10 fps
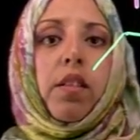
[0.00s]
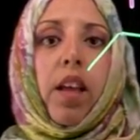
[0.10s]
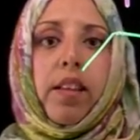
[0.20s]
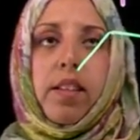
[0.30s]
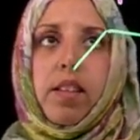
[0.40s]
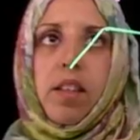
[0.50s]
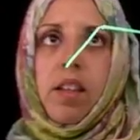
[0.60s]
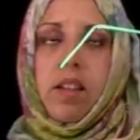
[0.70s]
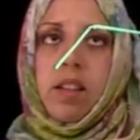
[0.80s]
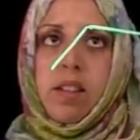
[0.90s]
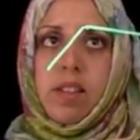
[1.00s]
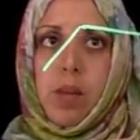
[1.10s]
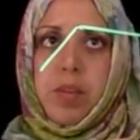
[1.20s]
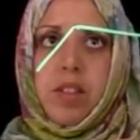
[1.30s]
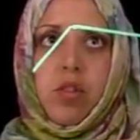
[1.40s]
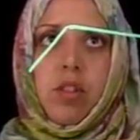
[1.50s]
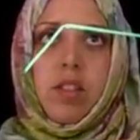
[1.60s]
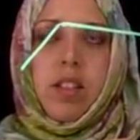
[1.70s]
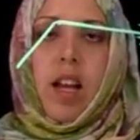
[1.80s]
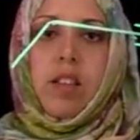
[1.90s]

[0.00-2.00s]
less substituted